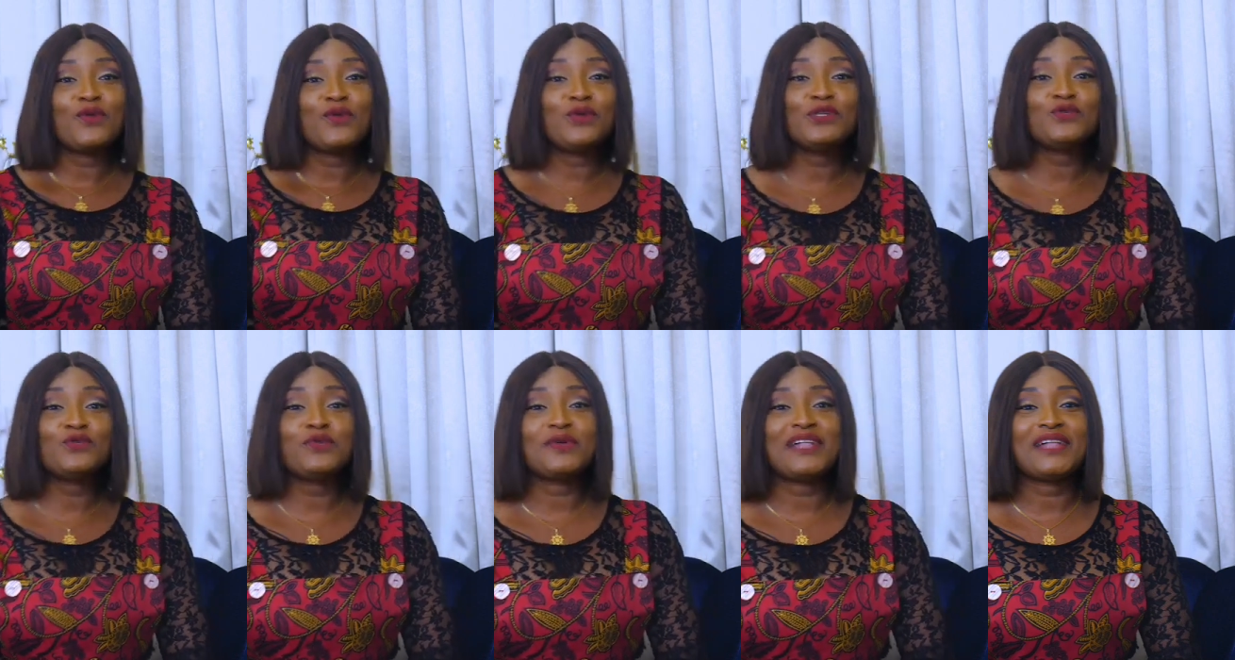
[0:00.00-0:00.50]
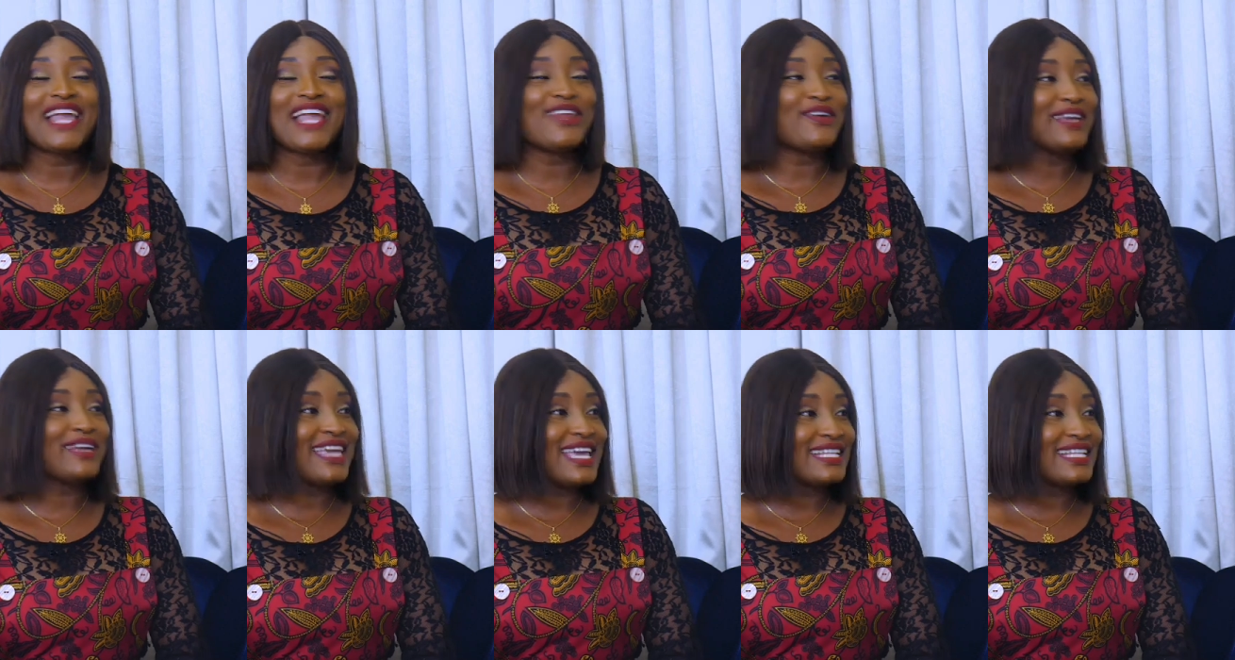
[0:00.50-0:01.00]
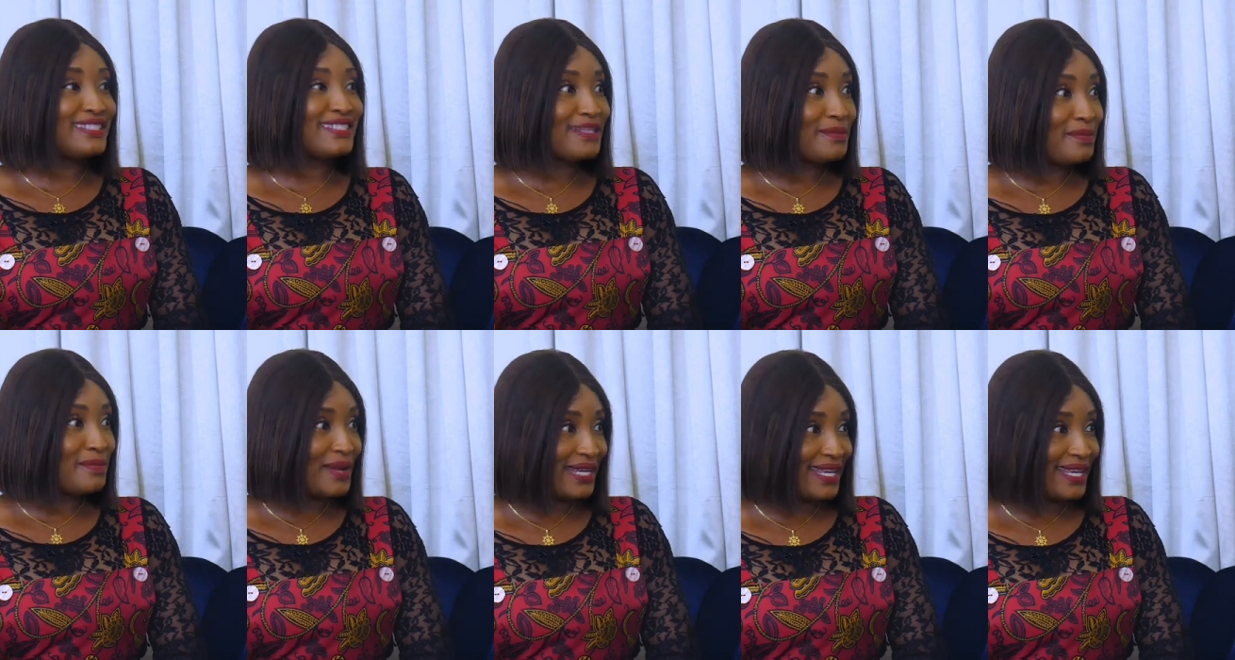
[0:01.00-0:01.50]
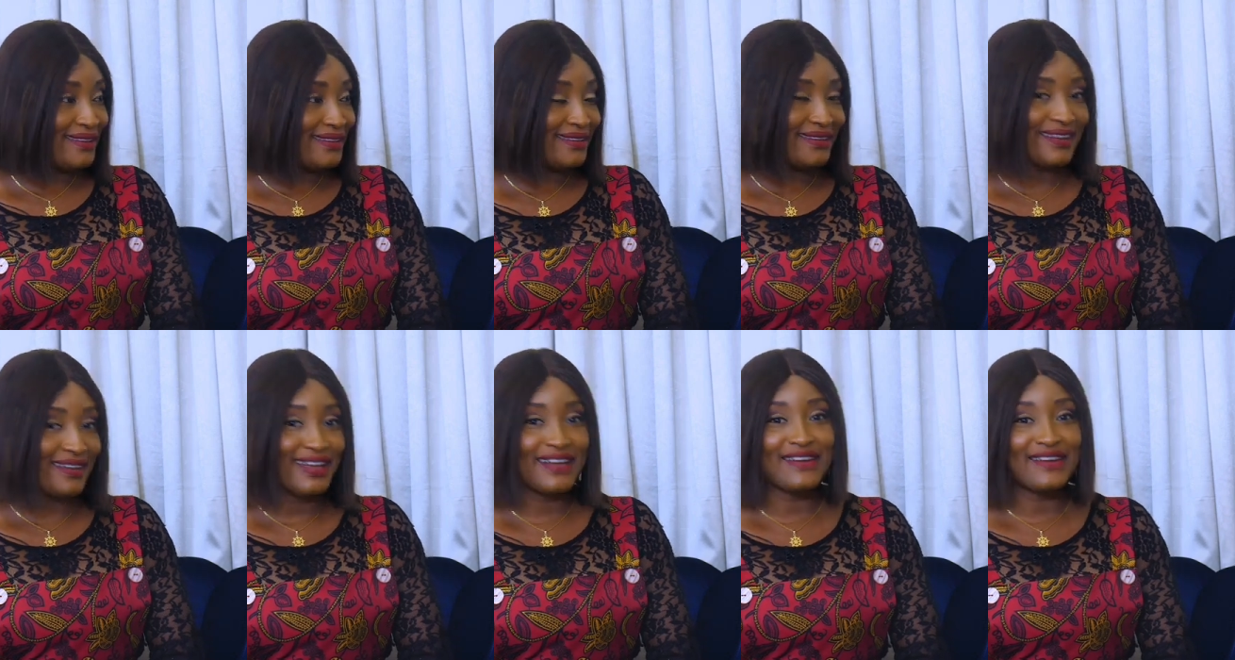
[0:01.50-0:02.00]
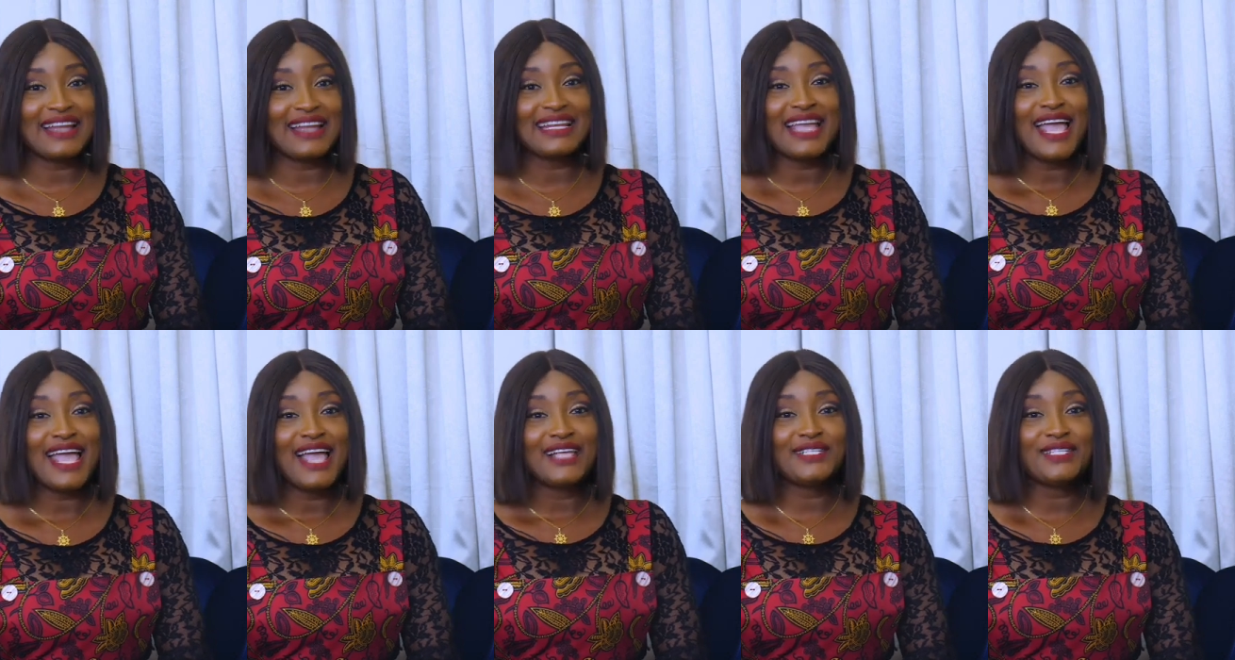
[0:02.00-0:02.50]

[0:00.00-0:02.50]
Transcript: which will elongate the body, all right?